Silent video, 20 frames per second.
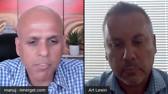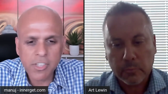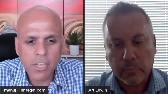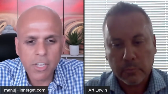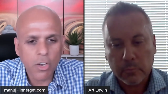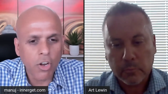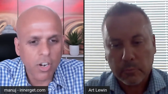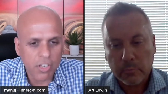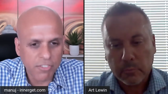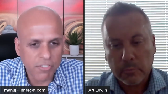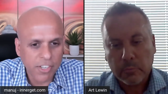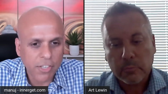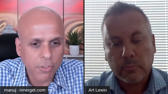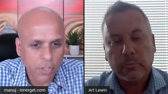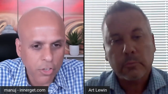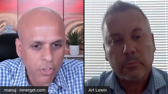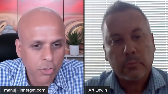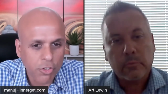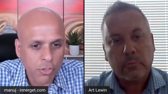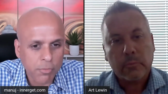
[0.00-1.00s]
Speaker 1: with a lot of
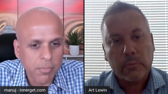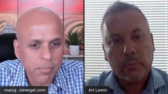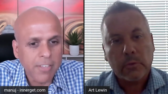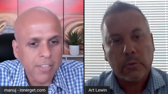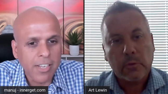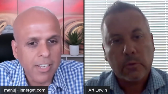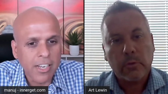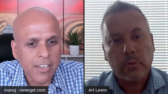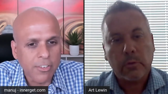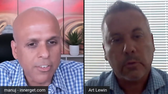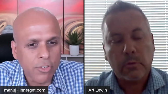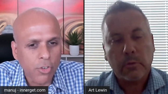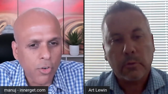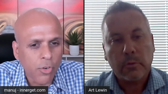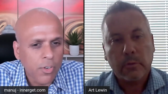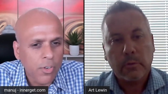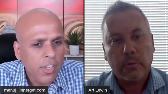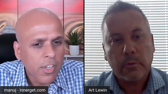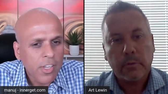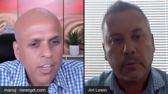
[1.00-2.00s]
excuses basically
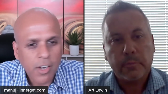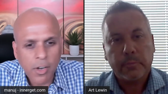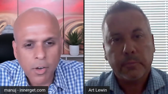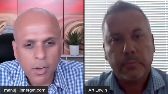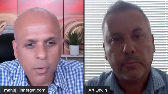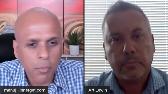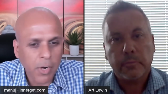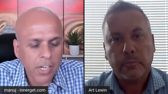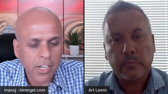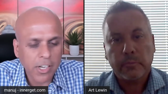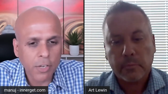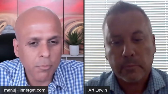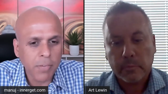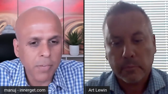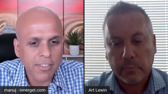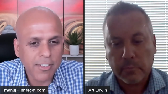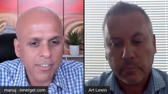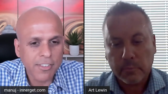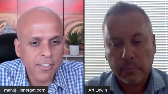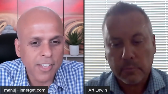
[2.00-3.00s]
so uh, what kind
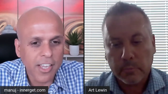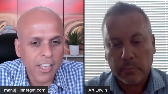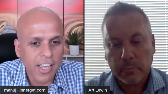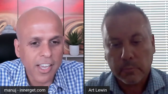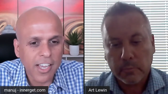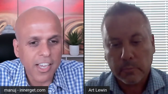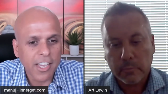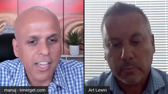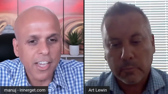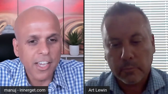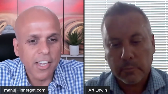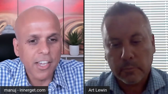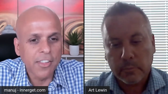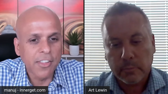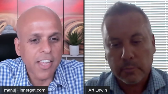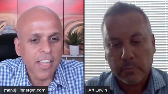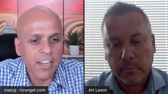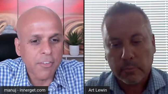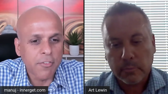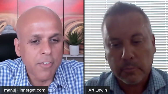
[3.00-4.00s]
of message uh,
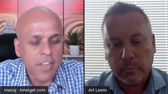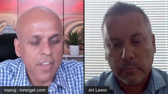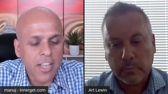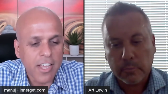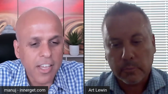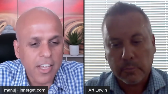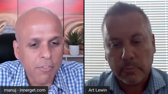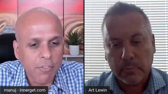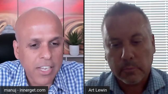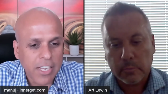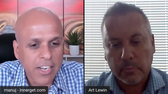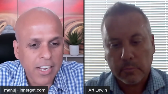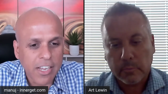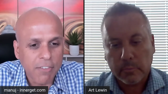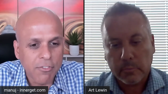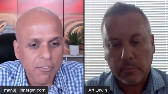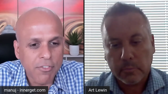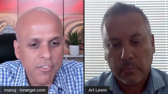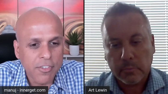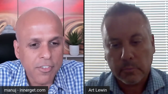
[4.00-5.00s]
uh, that uh, we can
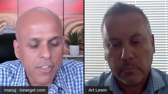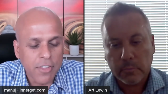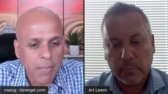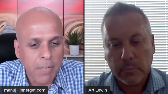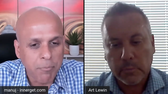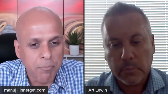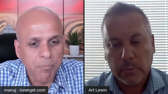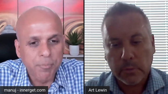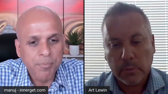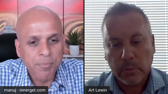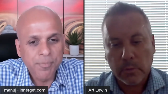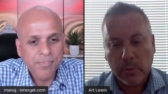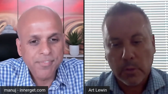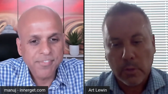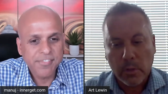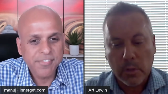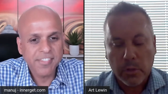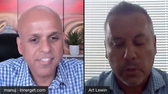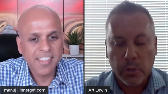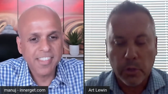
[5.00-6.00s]
give to them
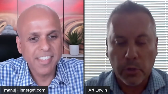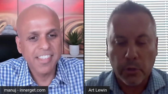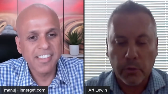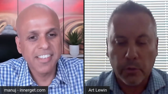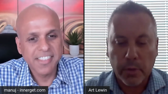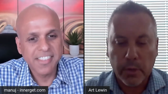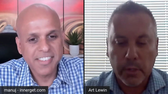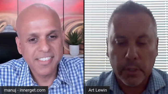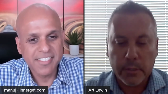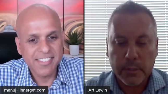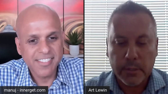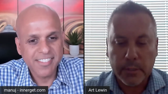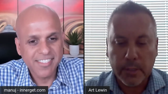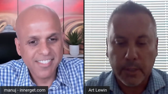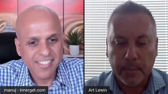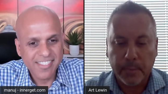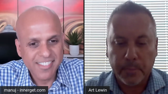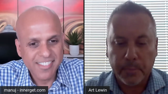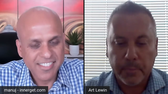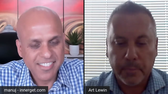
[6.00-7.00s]
Speaker 2: you know
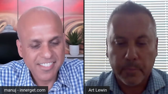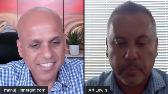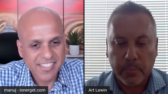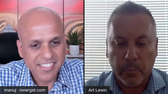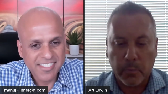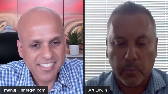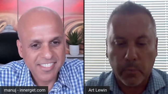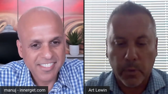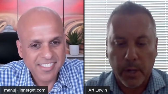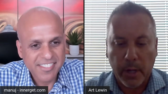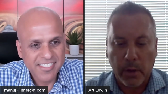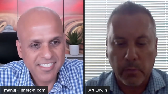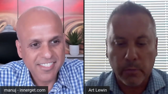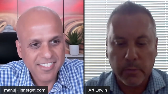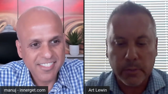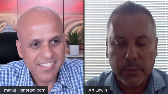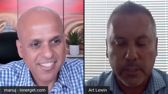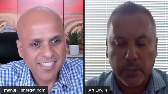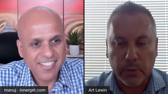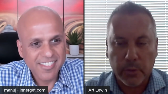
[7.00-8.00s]
it's um, what i
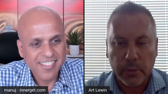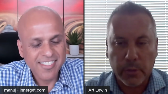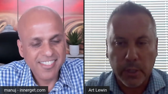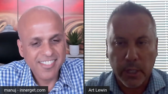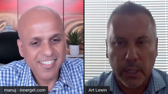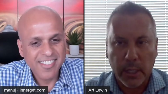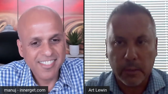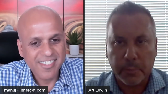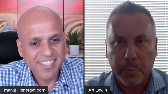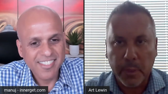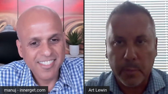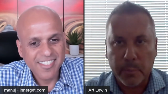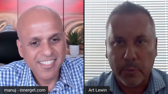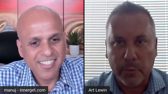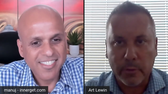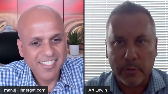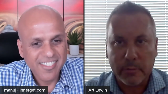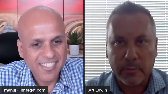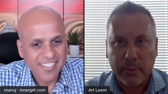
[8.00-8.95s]
always tell young people